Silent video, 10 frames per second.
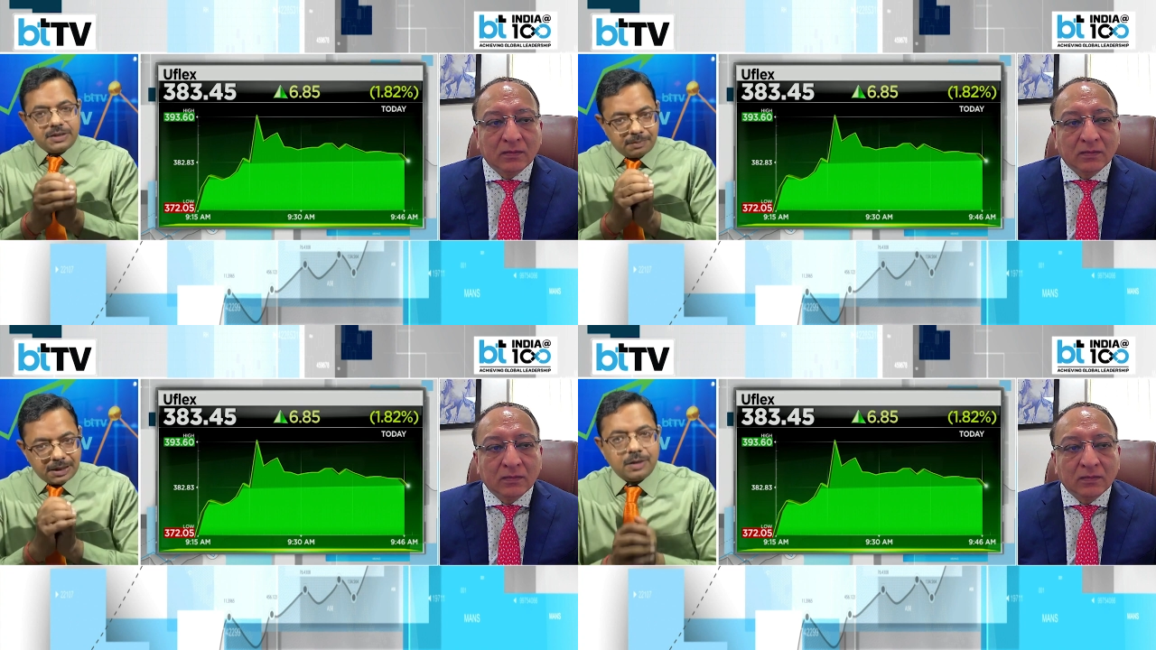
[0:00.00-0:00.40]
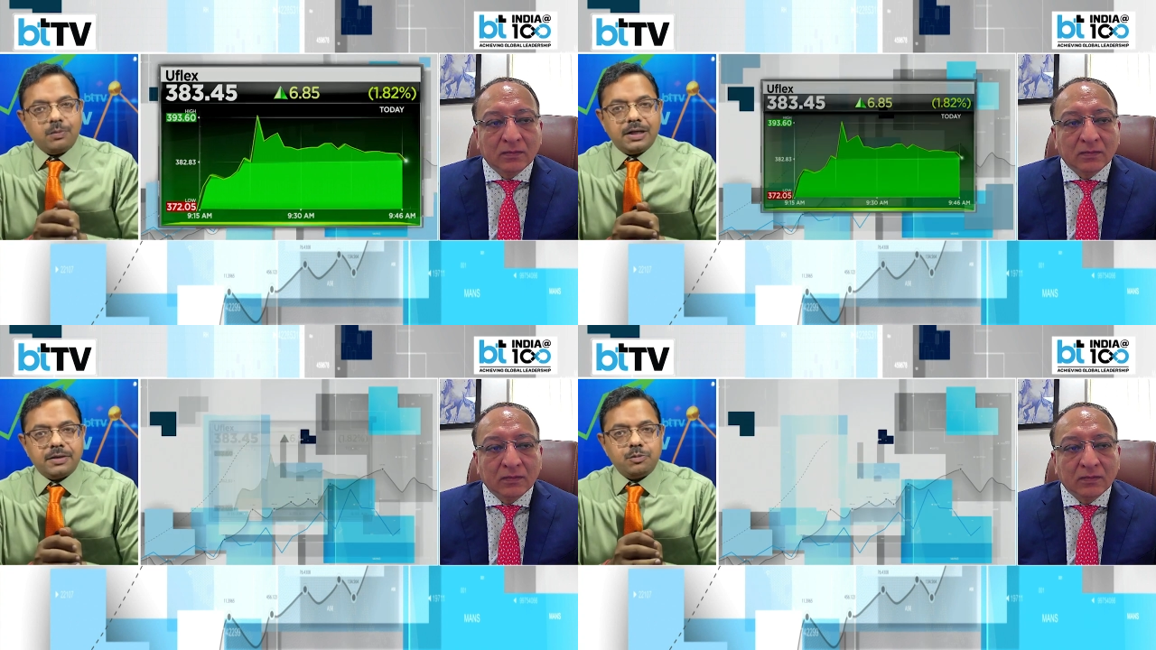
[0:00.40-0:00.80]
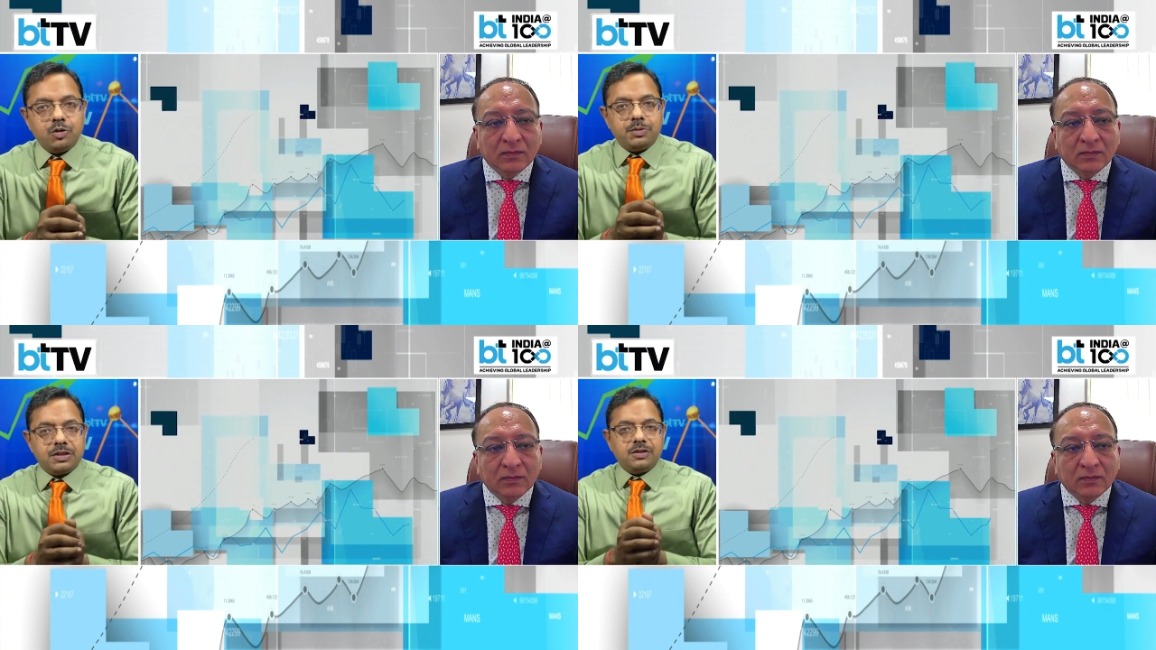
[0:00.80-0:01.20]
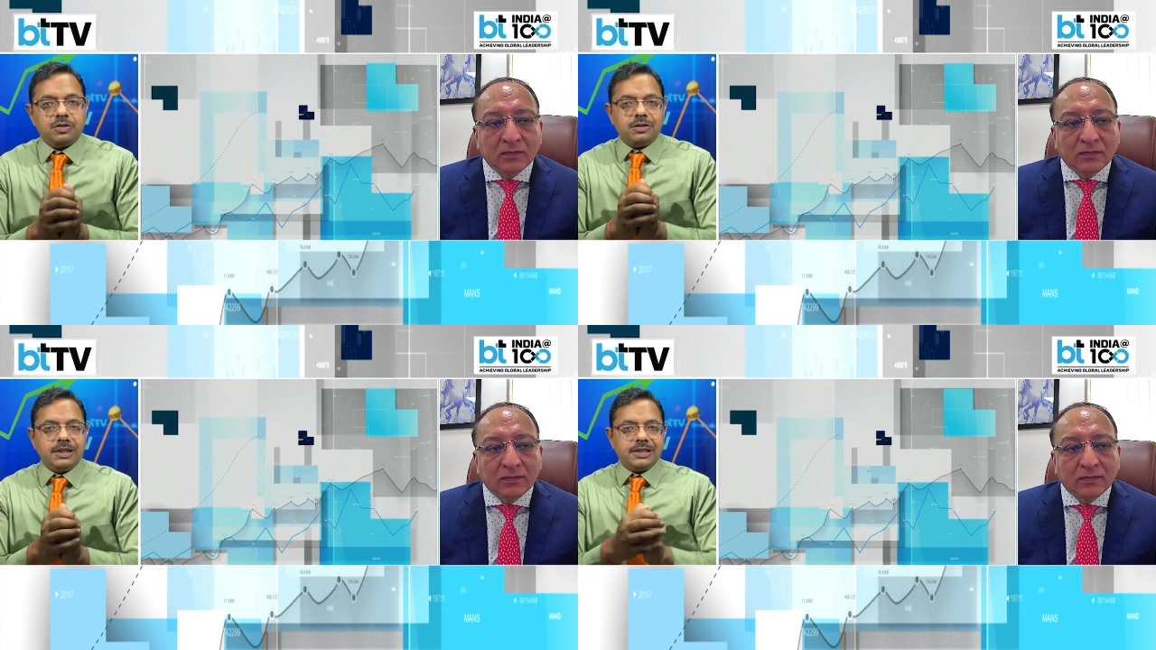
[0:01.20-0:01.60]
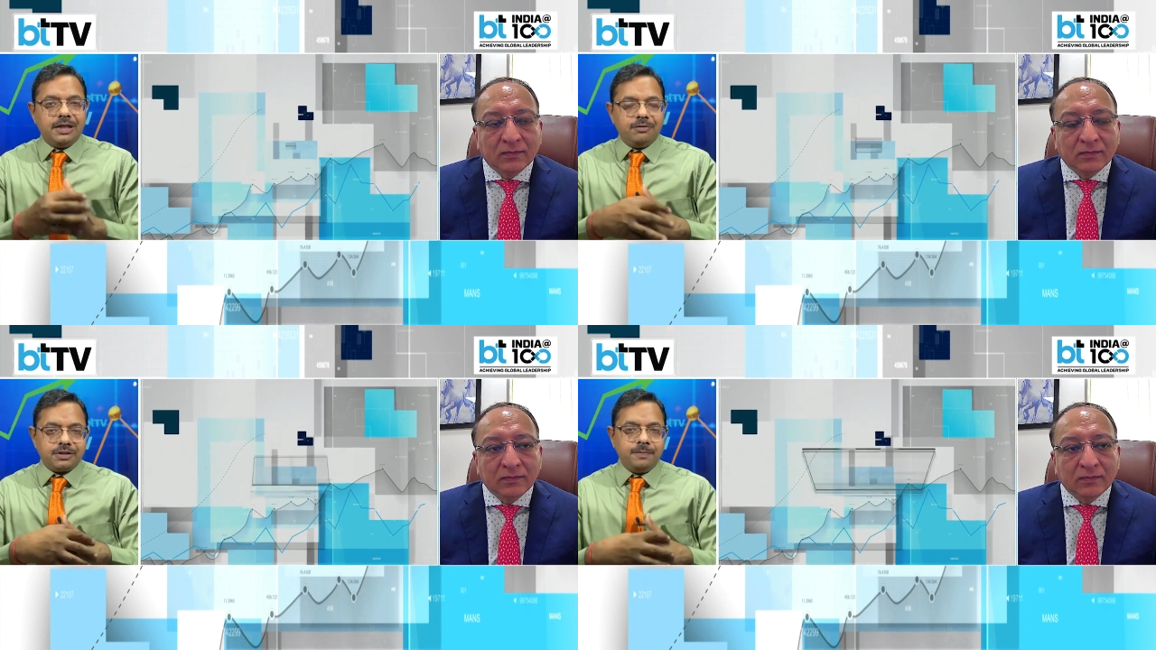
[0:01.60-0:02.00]
Speaker 1: Mister Bhatia, welcome to Business Today
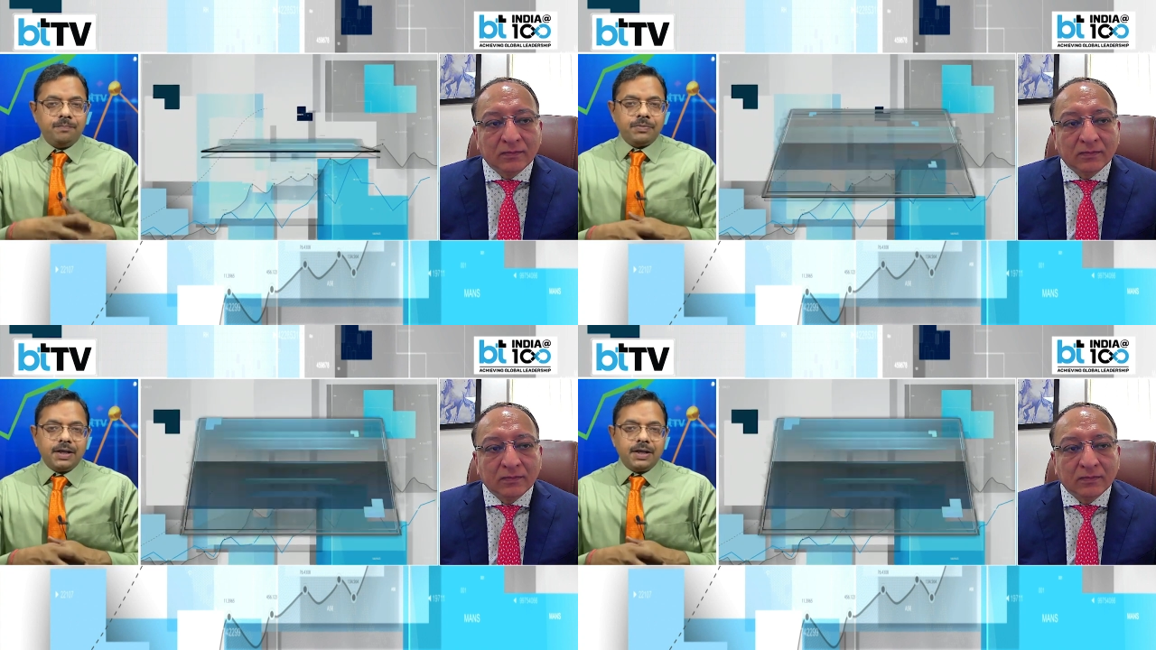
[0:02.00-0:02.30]
Television.